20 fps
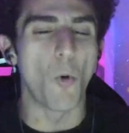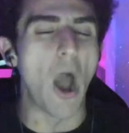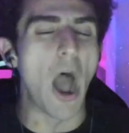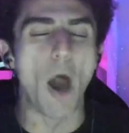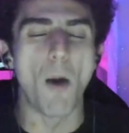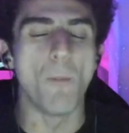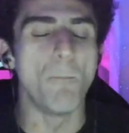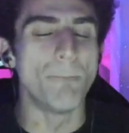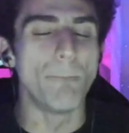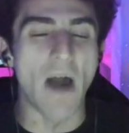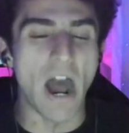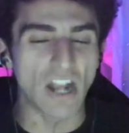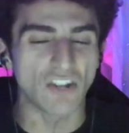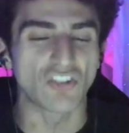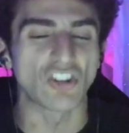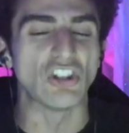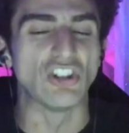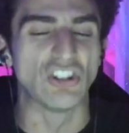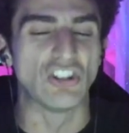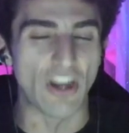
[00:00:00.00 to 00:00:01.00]
a
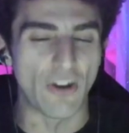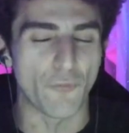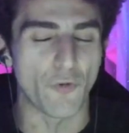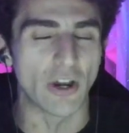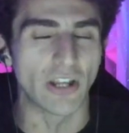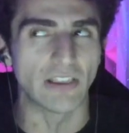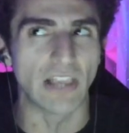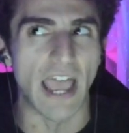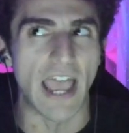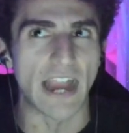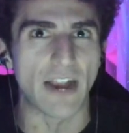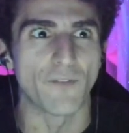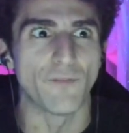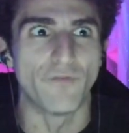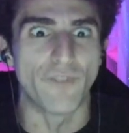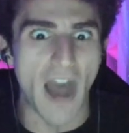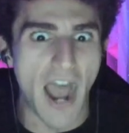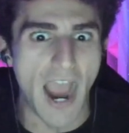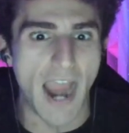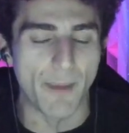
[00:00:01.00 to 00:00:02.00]
much different like
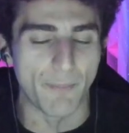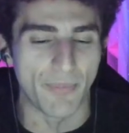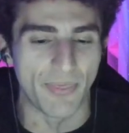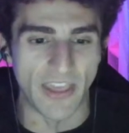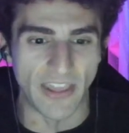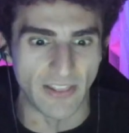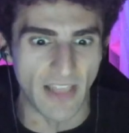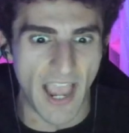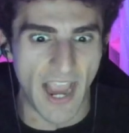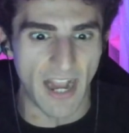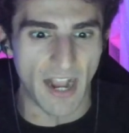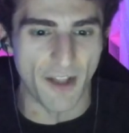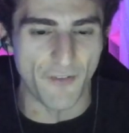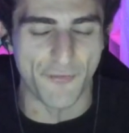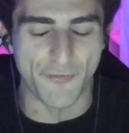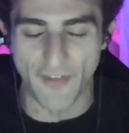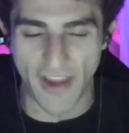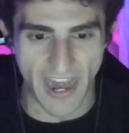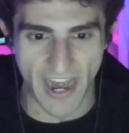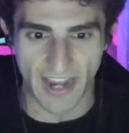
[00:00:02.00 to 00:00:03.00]
vibe than like
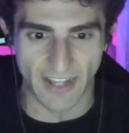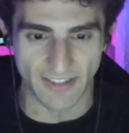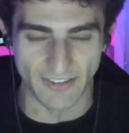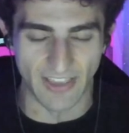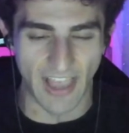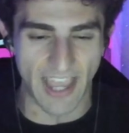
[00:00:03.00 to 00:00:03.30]
fans.